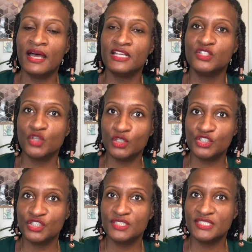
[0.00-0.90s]

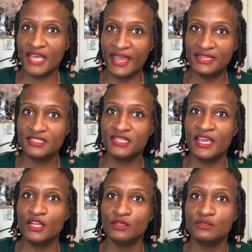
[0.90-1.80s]
search sites
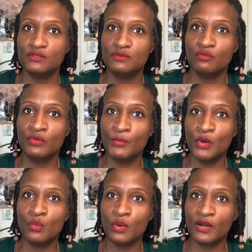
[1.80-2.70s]
and
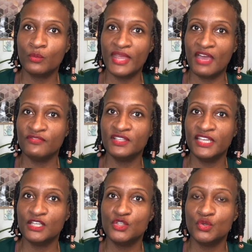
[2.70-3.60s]
remote work. We have the
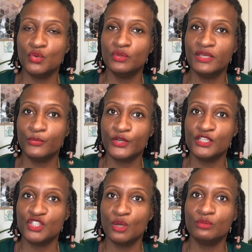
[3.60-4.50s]
link to Libria
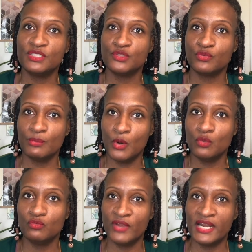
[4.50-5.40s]
Jones's Remote
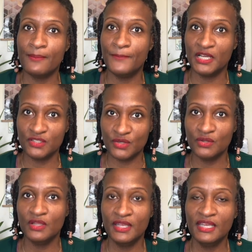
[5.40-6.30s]
Ready
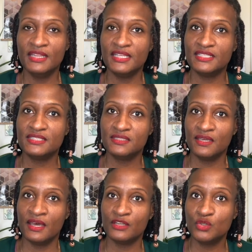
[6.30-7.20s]
Bundle in this
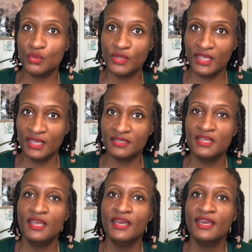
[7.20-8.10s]
toolkit.
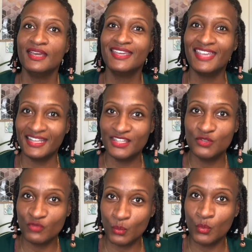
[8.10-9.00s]
Get the
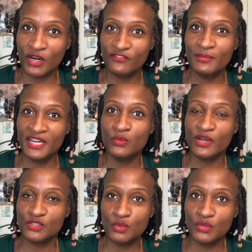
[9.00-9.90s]
Work From Anywhere
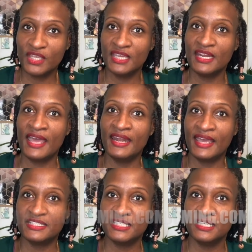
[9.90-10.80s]
Toolkit at
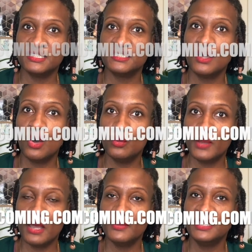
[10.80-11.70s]

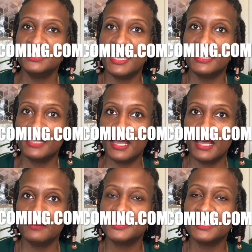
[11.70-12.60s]

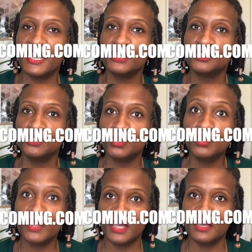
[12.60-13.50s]

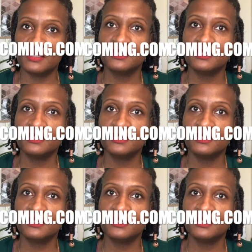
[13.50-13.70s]
exodushomecoming.com/toolkit.